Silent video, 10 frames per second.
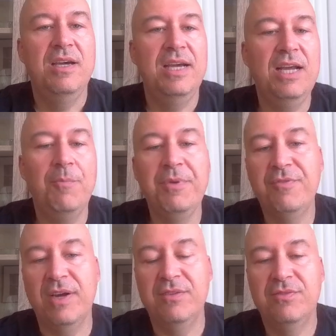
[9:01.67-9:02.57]
and now
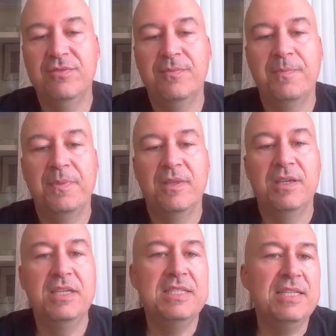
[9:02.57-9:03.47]
b5.
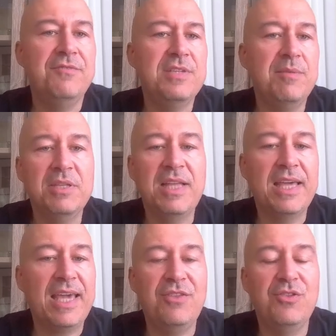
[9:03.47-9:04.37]
If something like
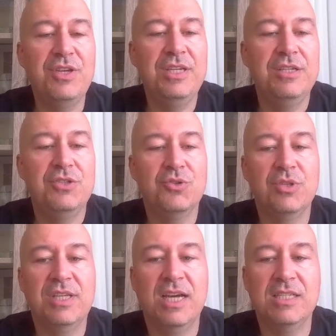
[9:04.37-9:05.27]
a3,
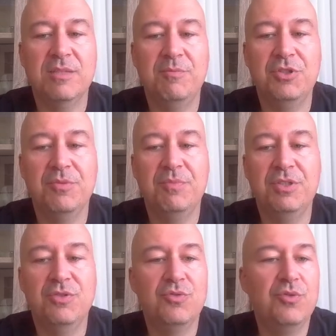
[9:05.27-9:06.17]
short castle, bishop
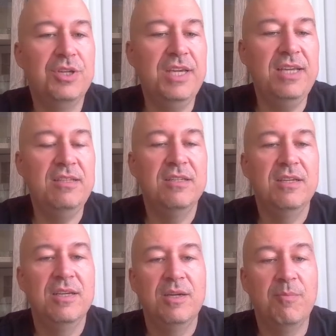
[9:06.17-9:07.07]
b2, rook e8,
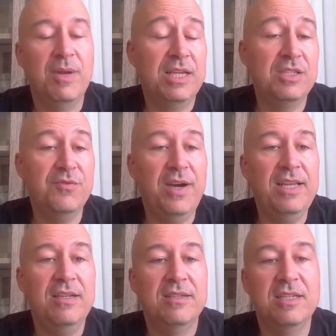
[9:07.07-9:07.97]
black is
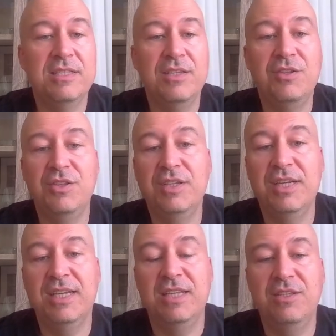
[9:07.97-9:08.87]
fine. Let's say d3
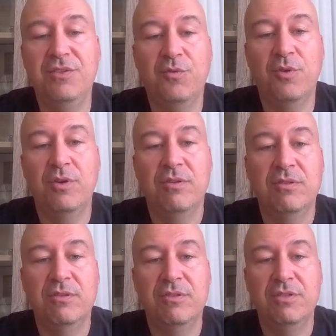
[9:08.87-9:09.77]
and knight d4,
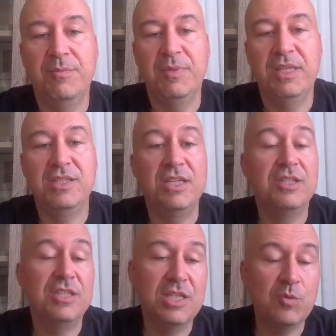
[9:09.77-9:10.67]
jumping in the center.
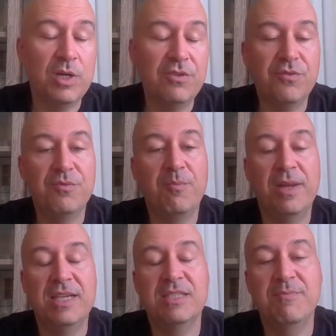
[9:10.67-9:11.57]
This is one of
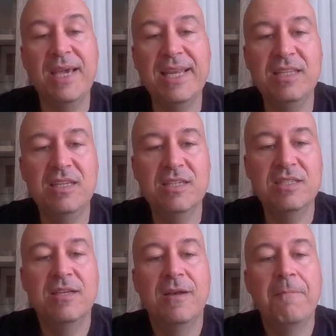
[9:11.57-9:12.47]
black's main ideas,
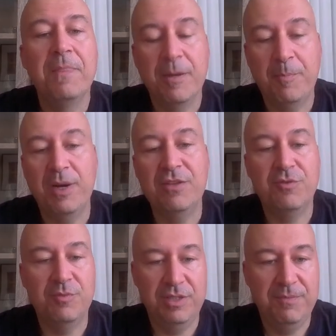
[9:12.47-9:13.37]
apart
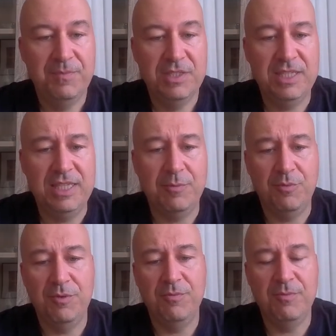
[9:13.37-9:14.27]
from the setup
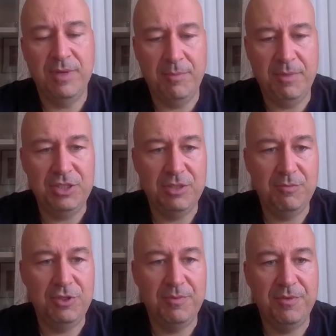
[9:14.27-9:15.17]
I mentioned,
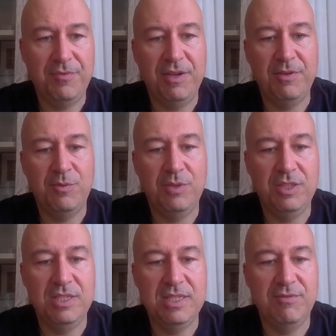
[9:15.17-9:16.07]
bishop f5 and queen
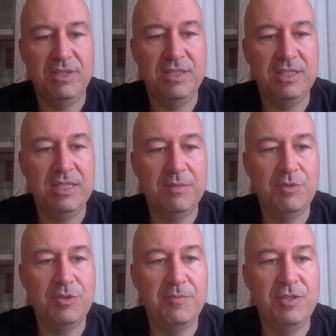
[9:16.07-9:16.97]
d7, intending
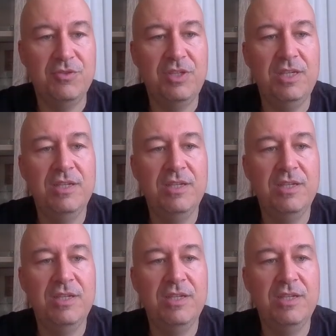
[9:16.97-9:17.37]
bishop h3.